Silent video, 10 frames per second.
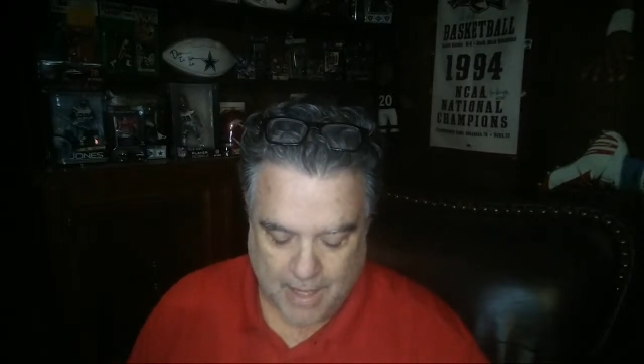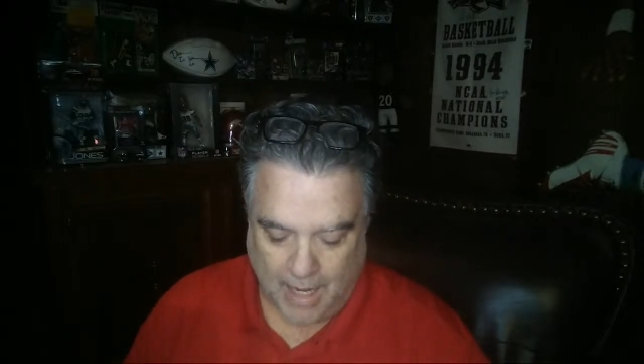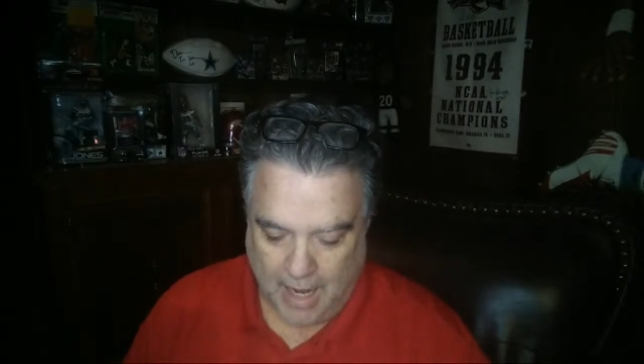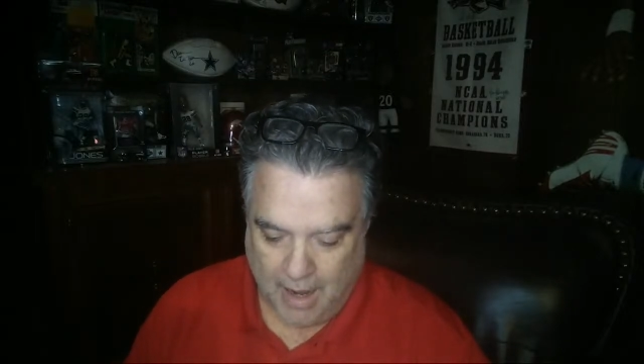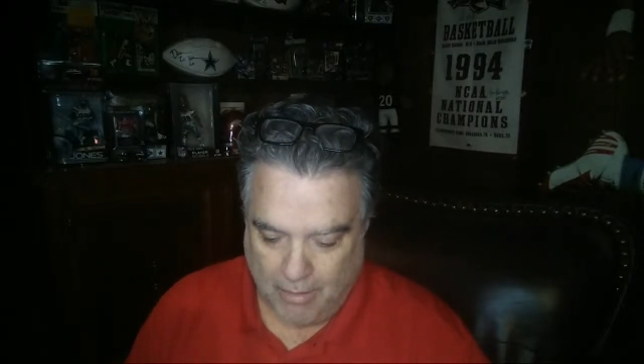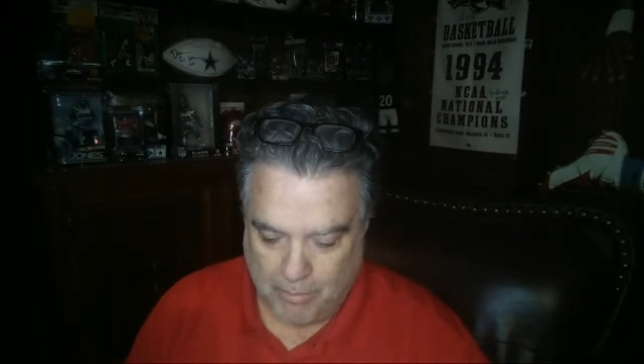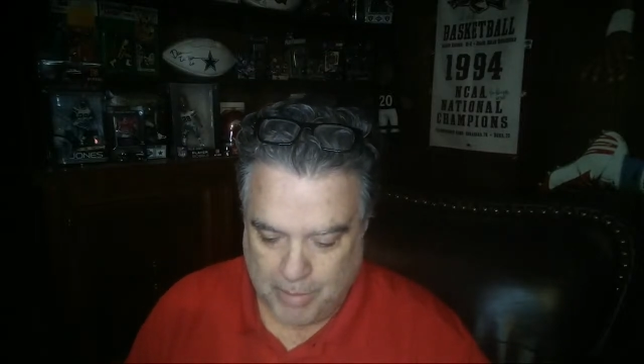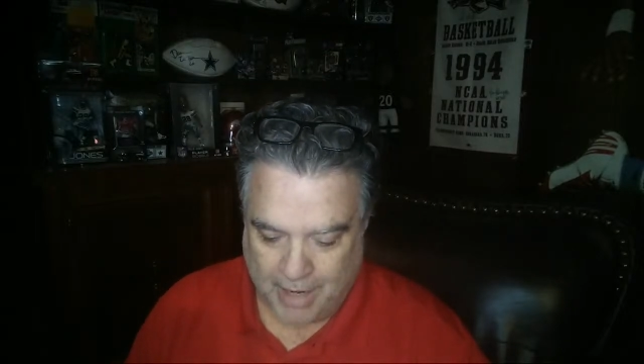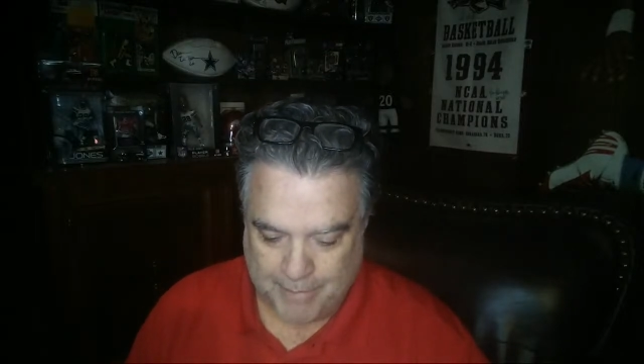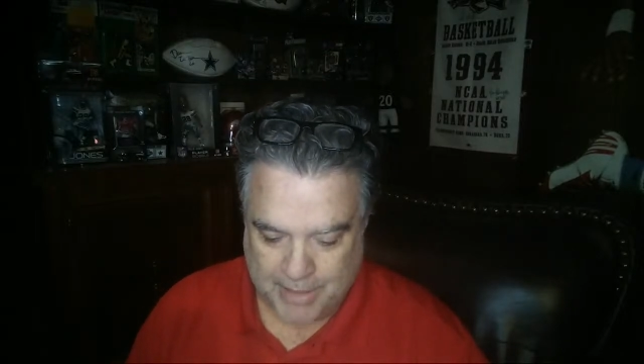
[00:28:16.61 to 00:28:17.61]
Uh,
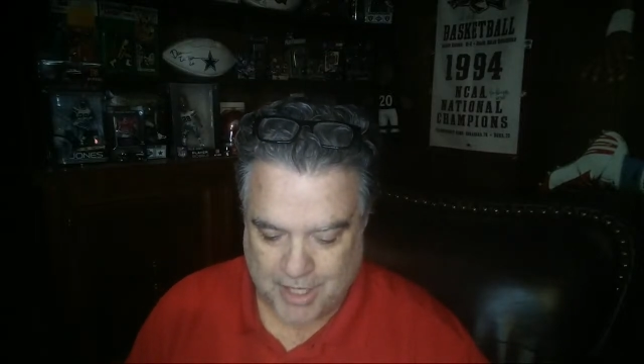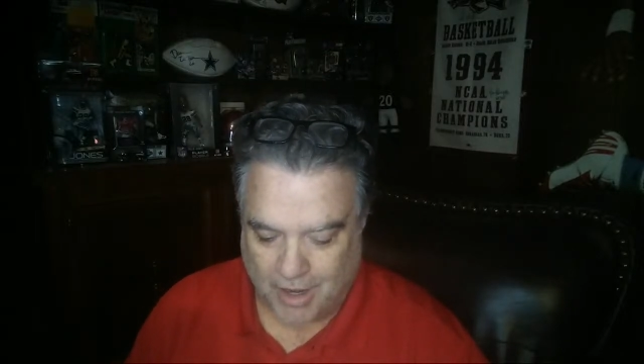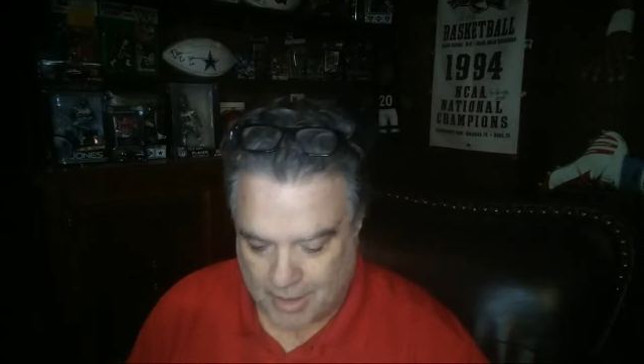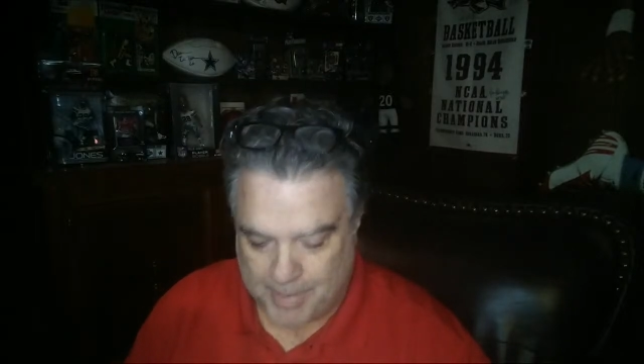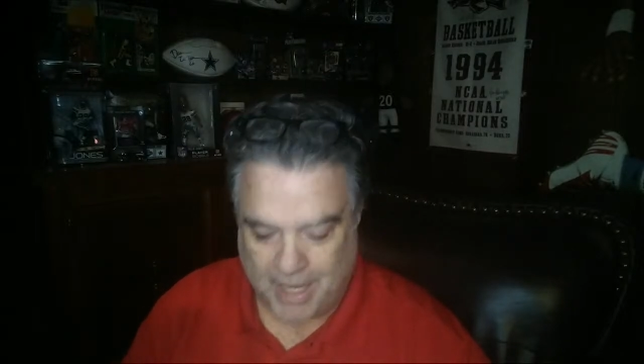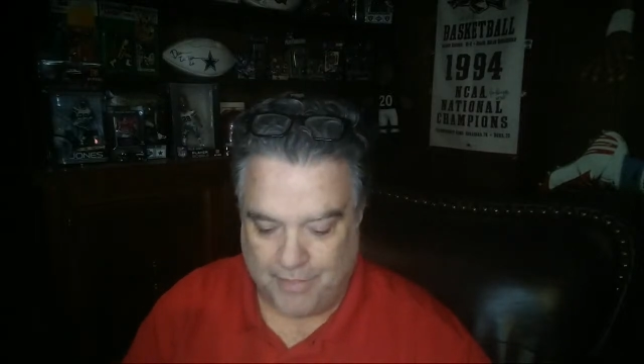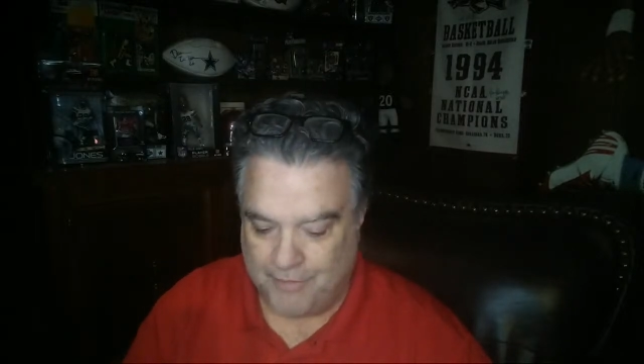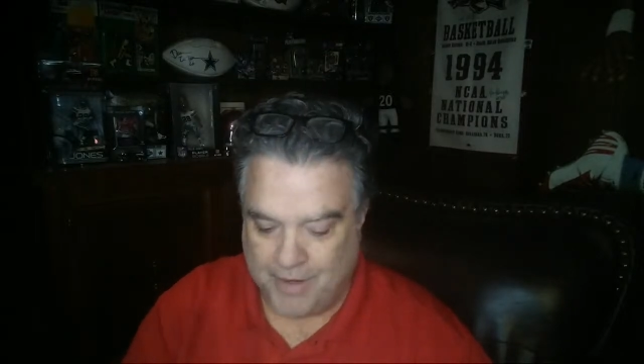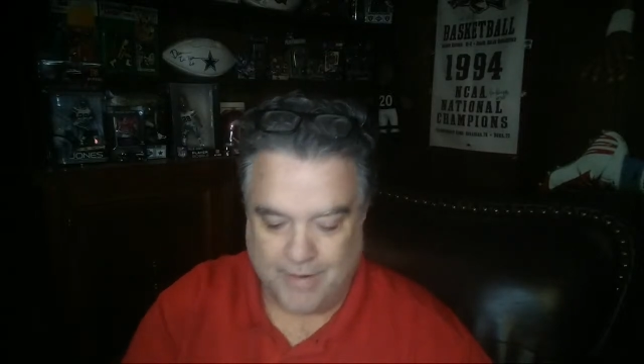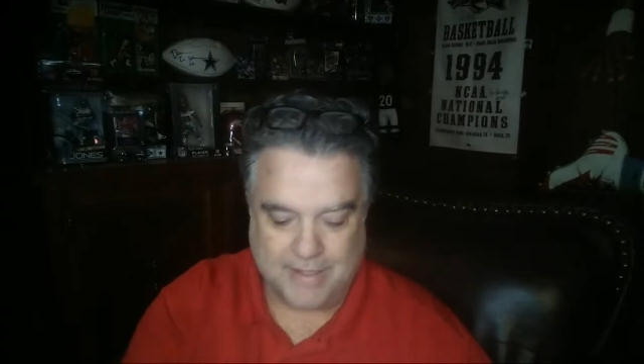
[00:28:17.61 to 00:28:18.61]
but I've been talking about the
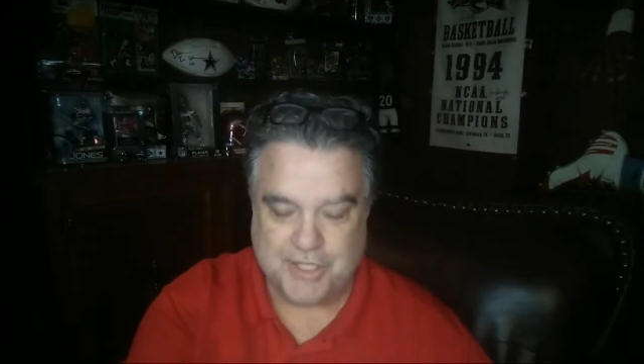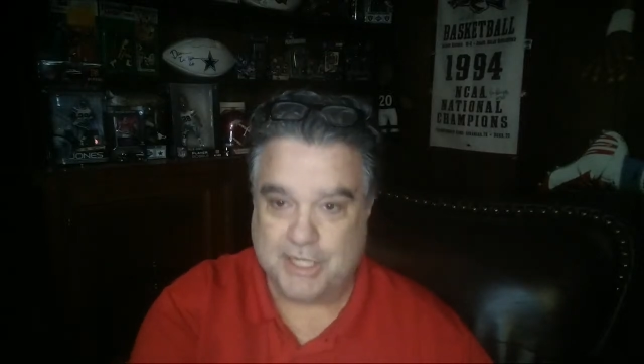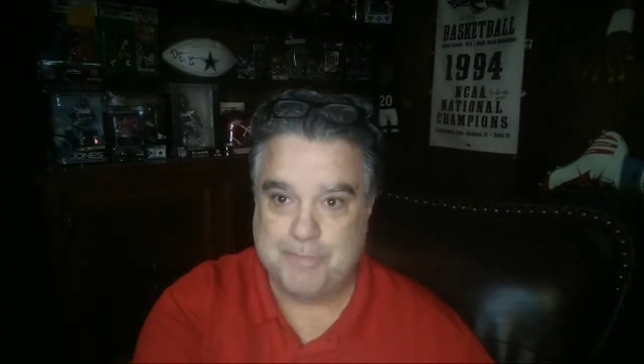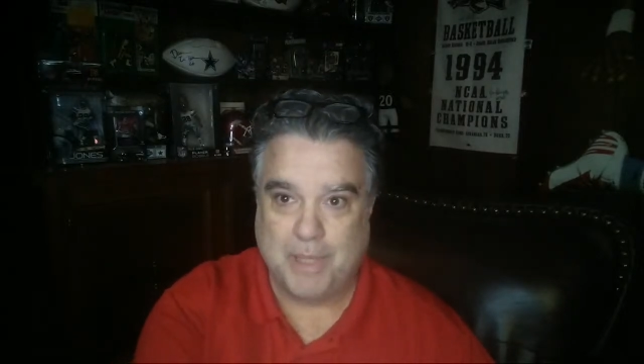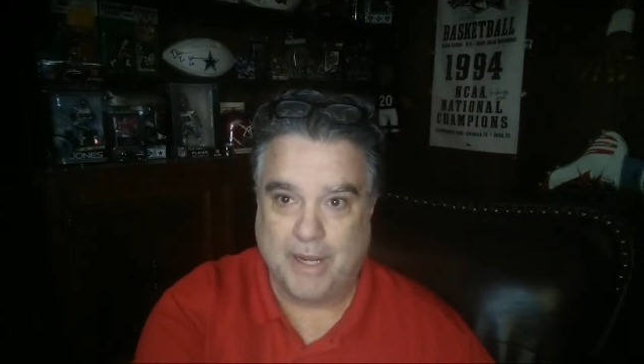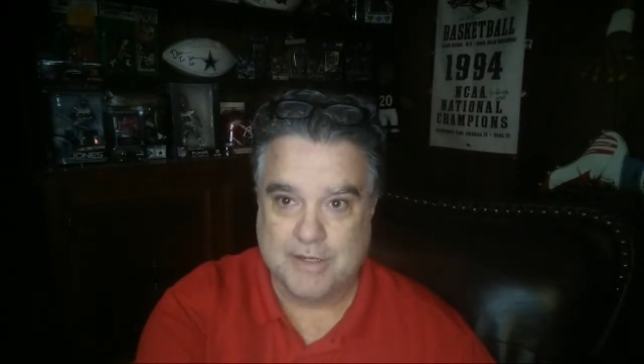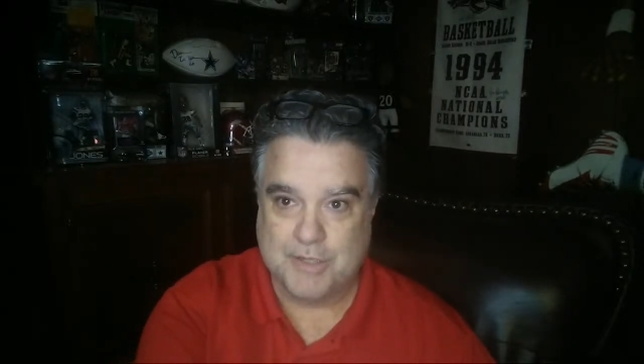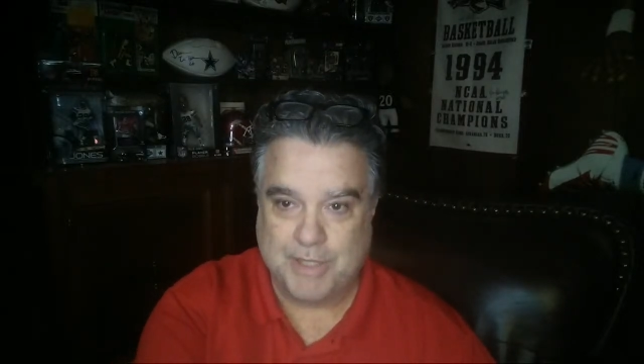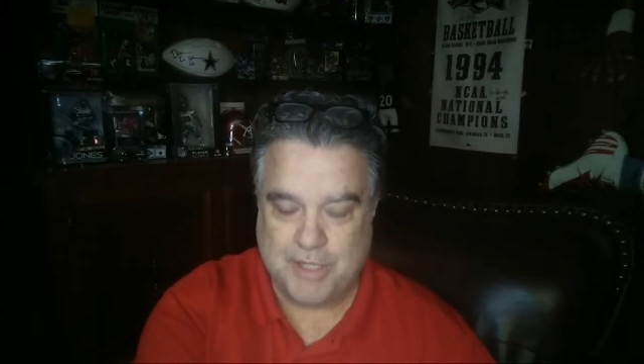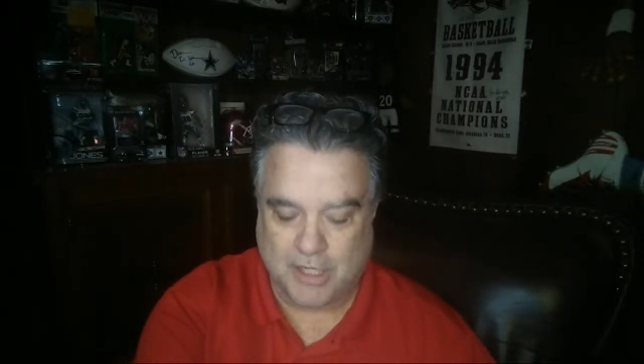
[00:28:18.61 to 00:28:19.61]
very six players
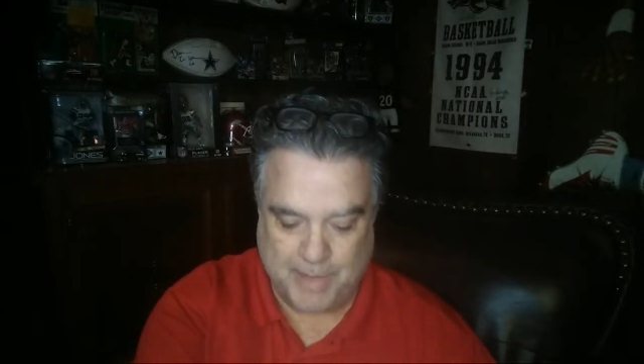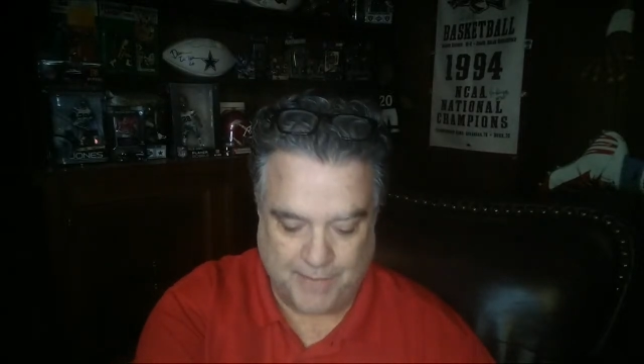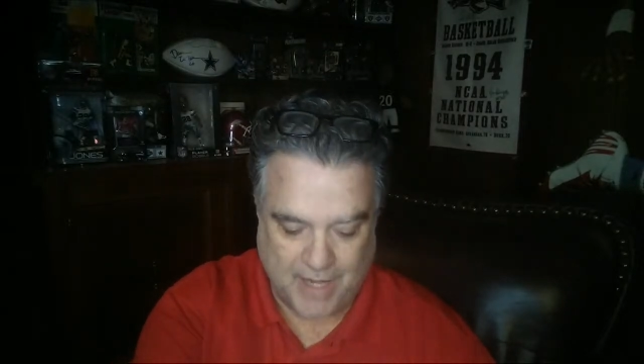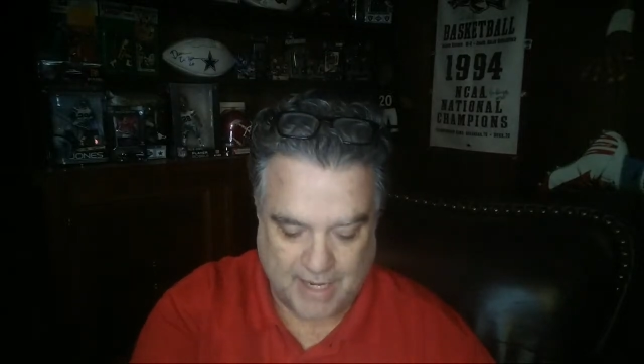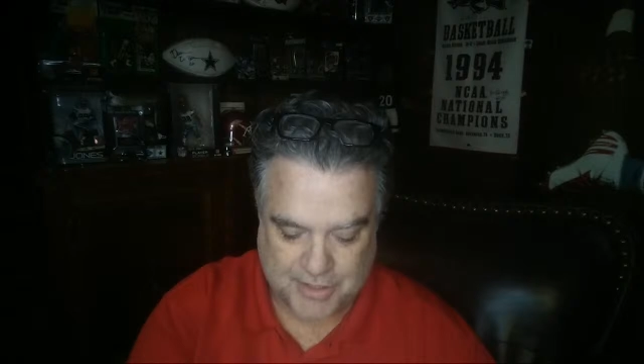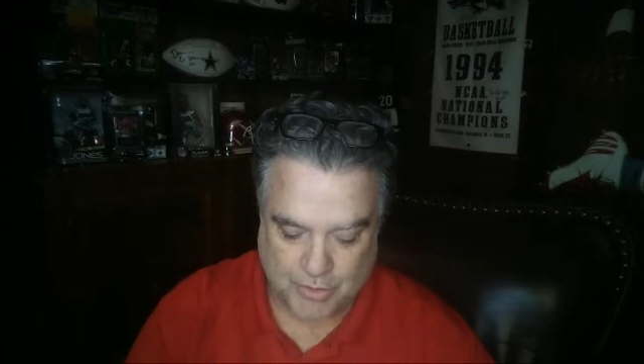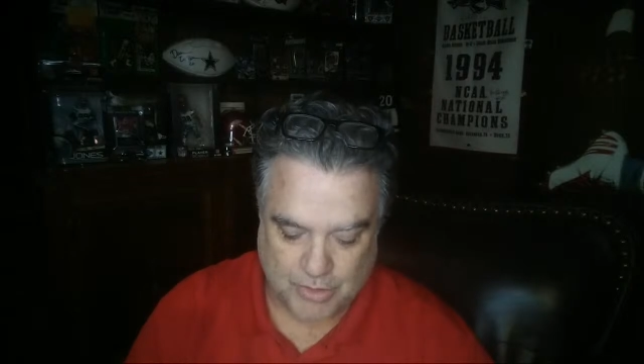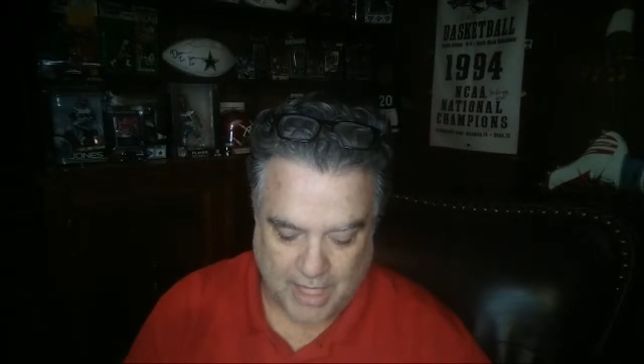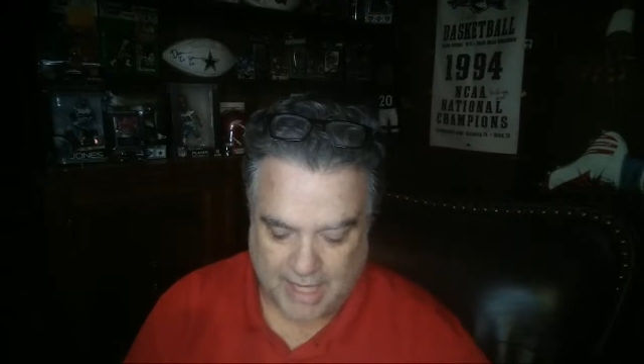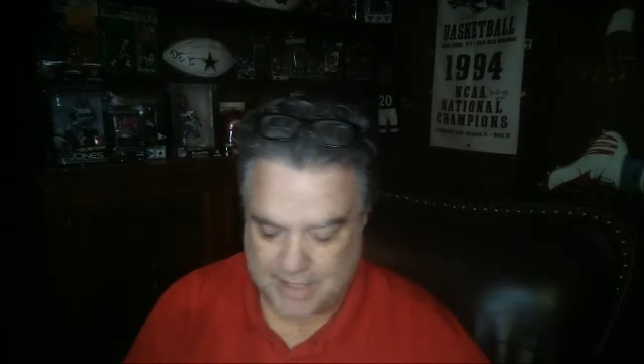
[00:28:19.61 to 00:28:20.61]
that we talked about in the high school
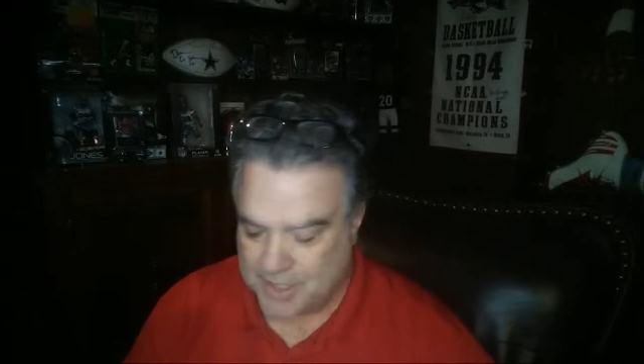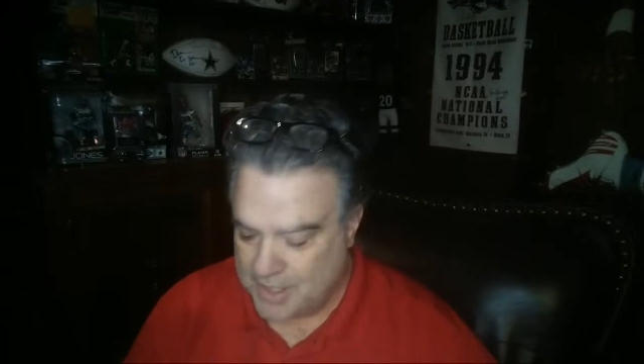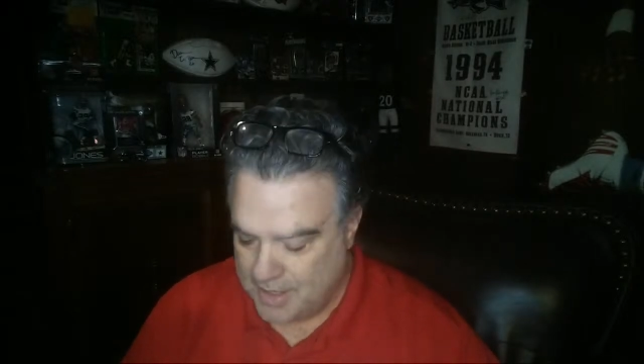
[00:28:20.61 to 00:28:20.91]
class.